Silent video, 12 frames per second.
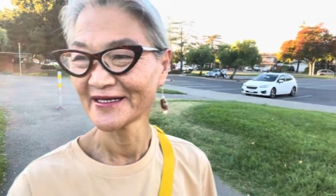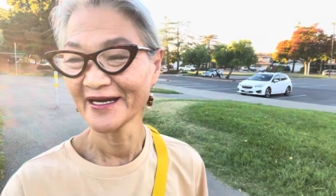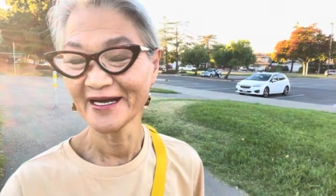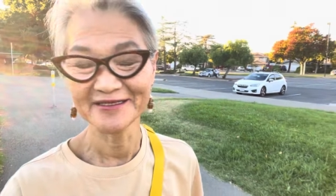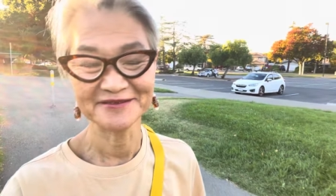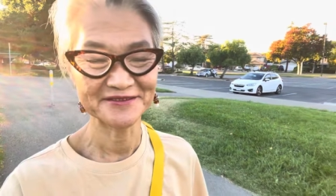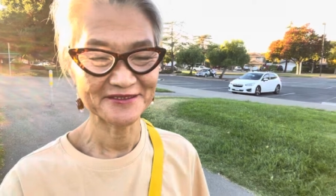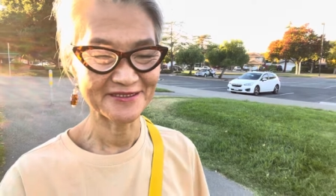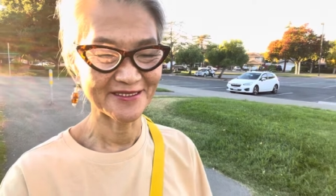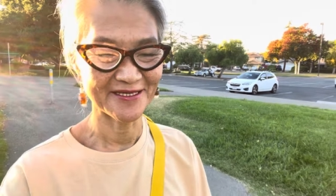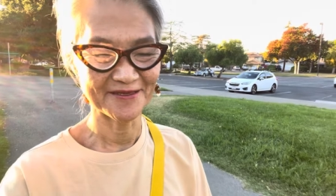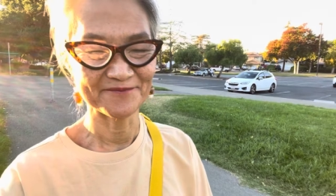And
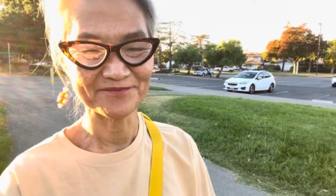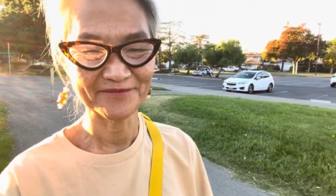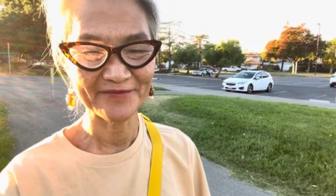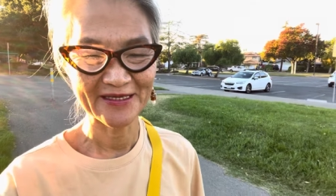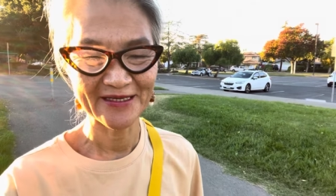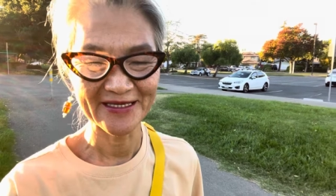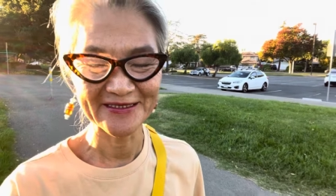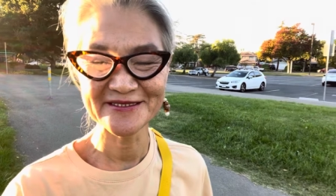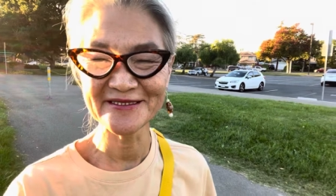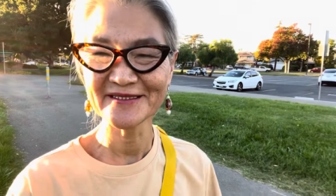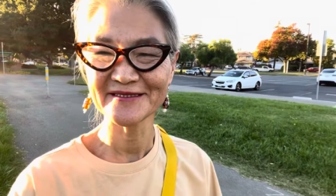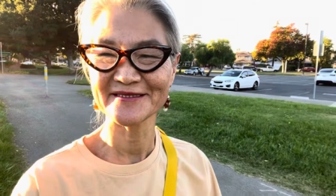uh, I
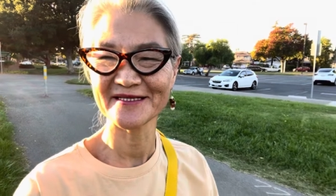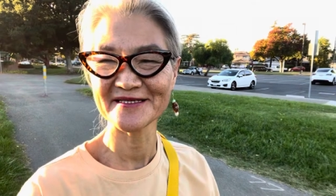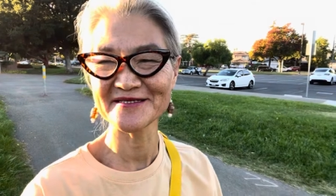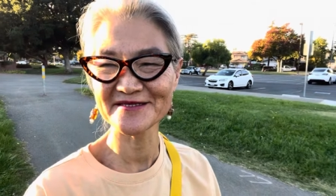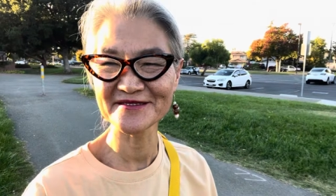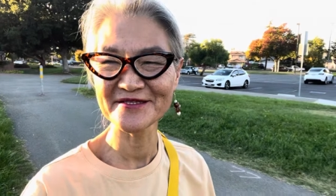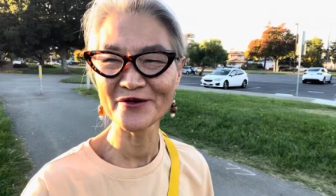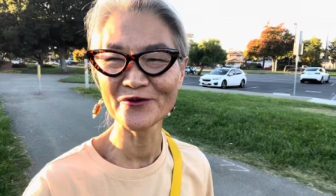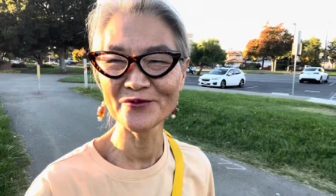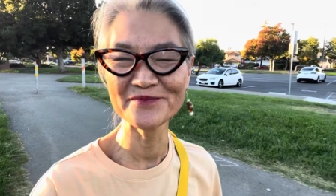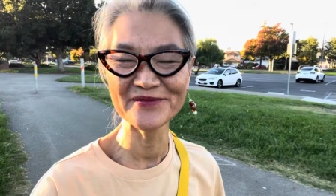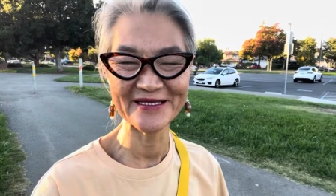think there is
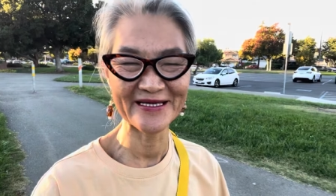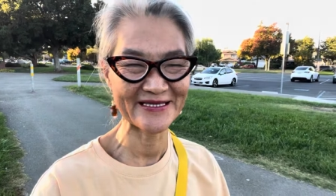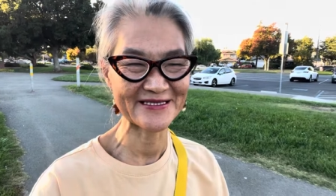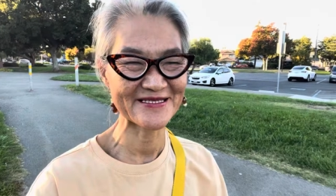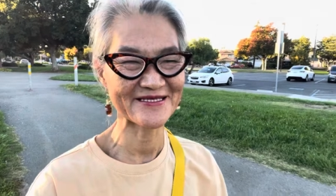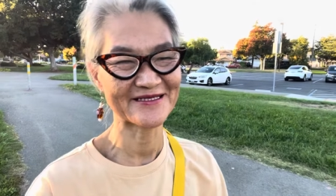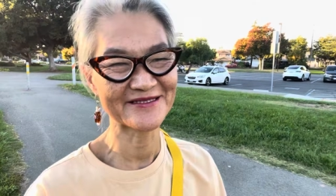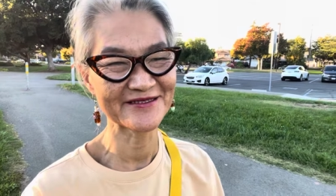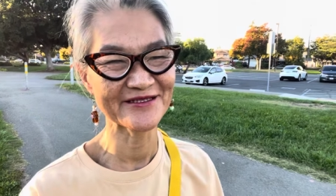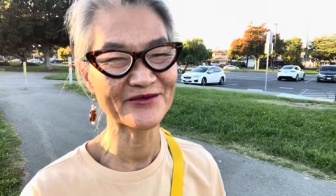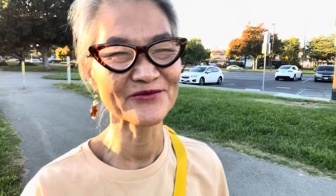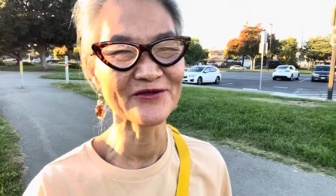no place in
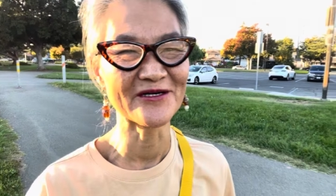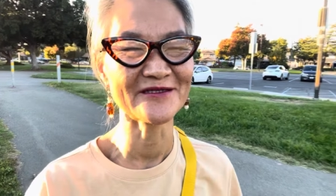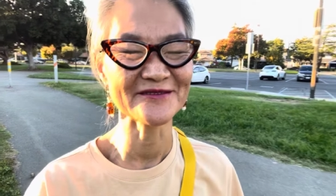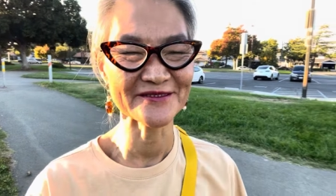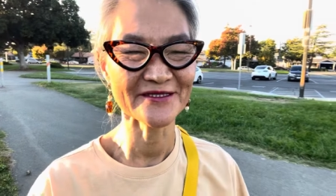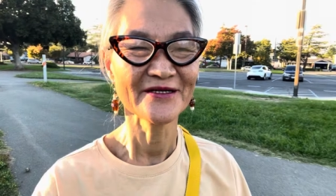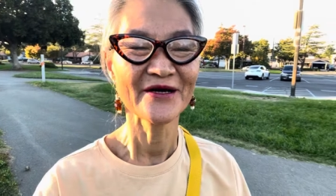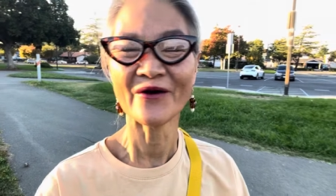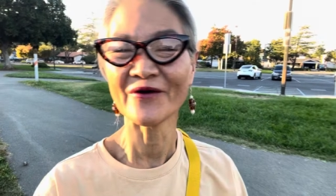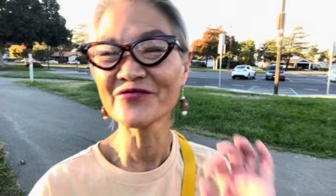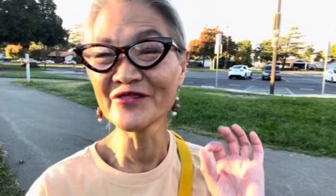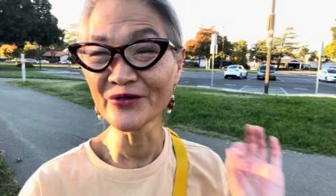the world
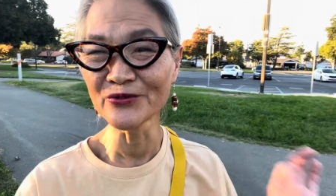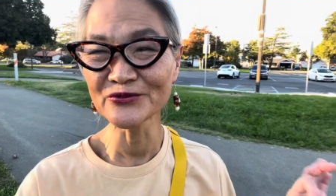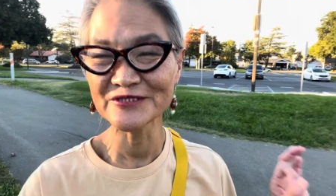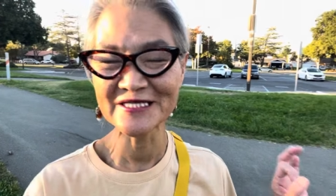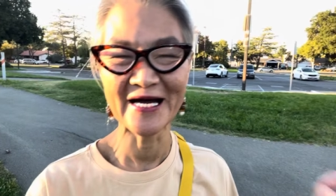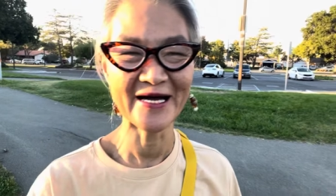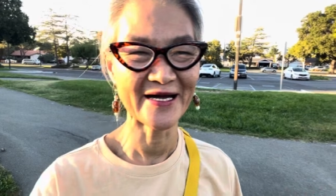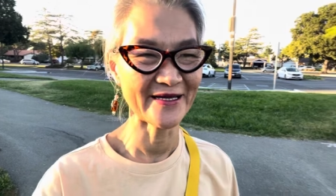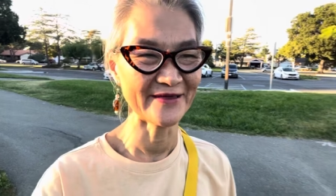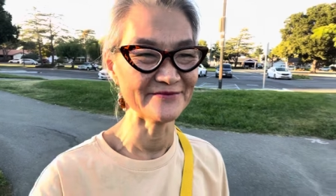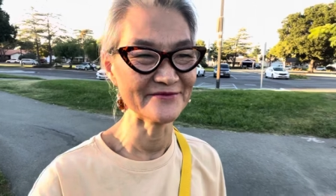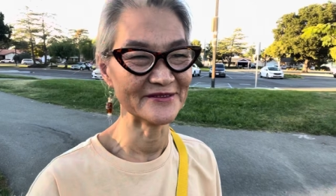or no
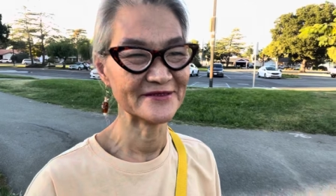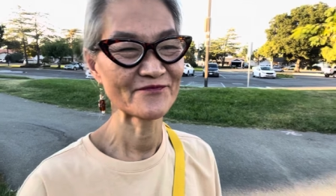time